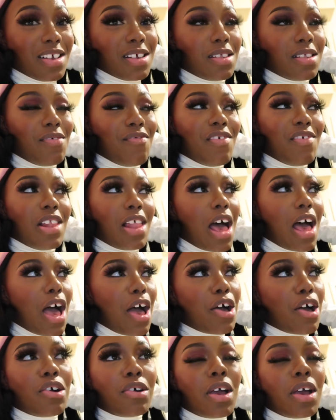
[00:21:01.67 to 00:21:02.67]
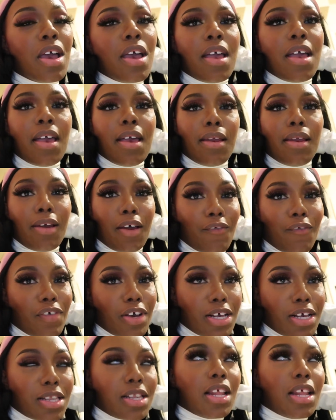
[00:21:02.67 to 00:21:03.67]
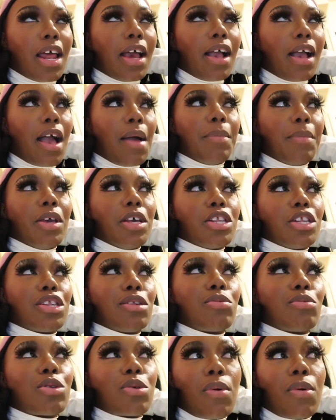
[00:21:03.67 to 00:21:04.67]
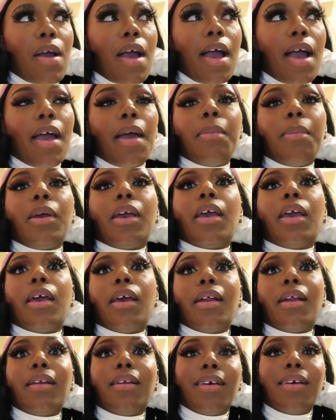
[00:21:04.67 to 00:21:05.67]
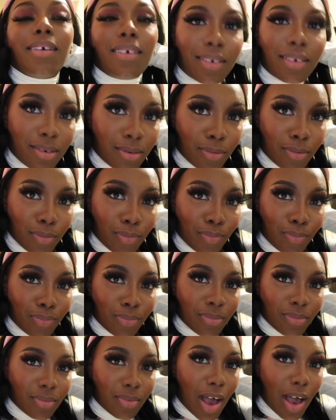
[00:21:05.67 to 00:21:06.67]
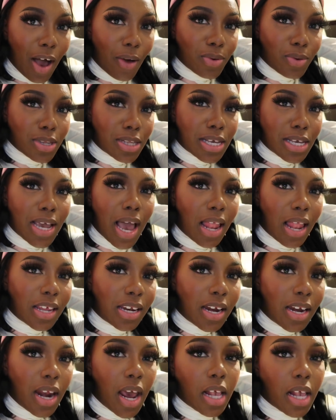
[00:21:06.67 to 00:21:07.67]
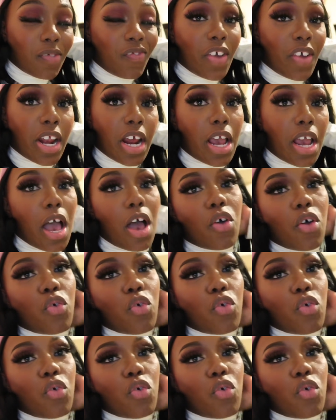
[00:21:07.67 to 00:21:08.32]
this vlog. Don't forget to like, comment, and subscribe, and I will see y'all in the next video.